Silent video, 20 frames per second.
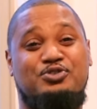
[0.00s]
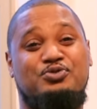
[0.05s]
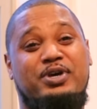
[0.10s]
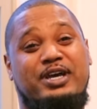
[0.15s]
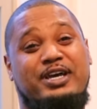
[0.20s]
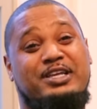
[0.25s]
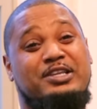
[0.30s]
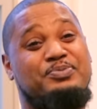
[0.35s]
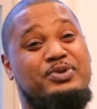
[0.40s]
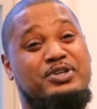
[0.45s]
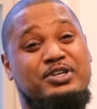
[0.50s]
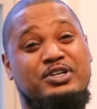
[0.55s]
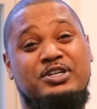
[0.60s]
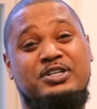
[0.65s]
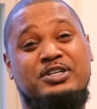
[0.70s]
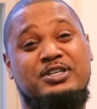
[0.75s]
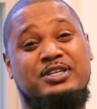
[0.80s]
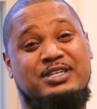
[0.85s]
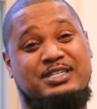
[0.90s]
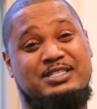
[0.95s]
you had to be
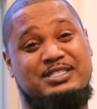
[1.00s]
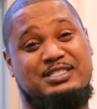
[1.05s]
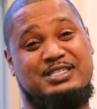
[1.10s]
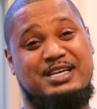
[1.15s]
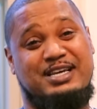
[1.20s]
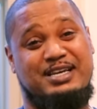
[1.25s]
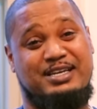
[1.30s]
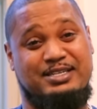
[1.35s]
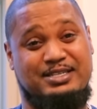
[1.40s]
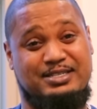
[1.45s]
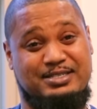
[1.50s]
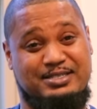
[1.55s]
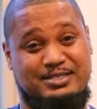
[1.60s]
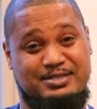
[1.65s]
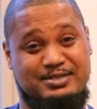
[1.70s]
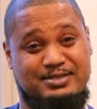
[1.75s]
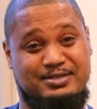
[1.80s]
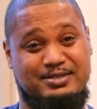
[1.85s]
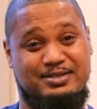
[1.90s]
good at science.